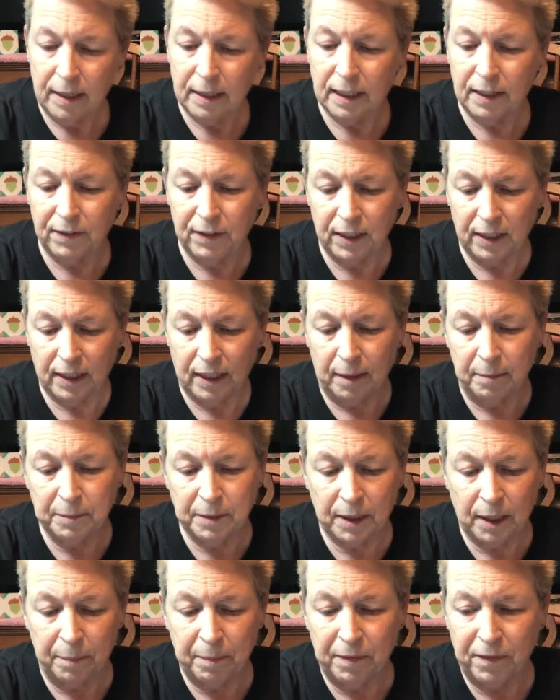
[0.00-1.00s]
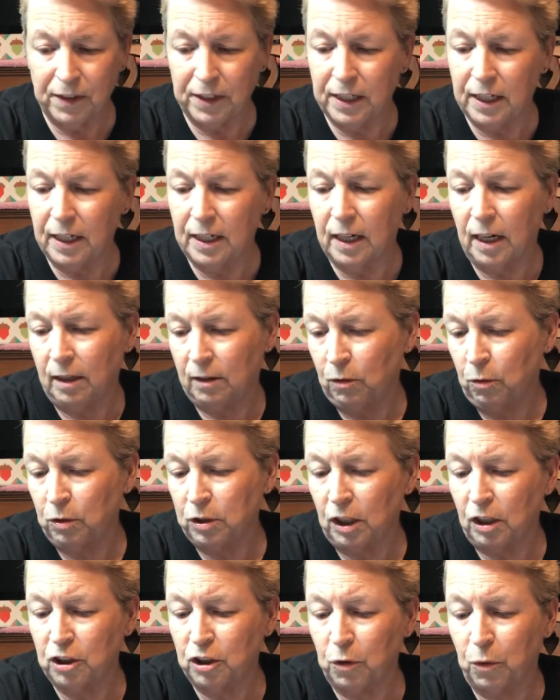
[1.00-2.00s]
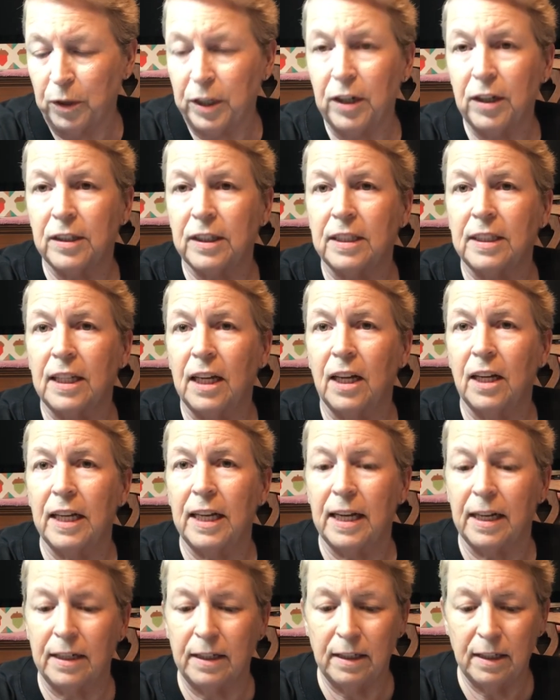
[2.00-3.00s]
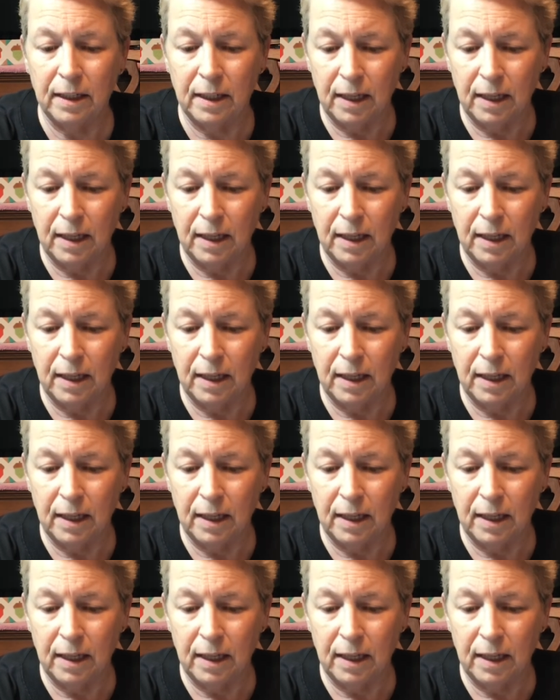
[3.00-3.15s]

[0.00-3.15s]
Give it a thumbs up if you did, and of course I'll show it here at the tail end.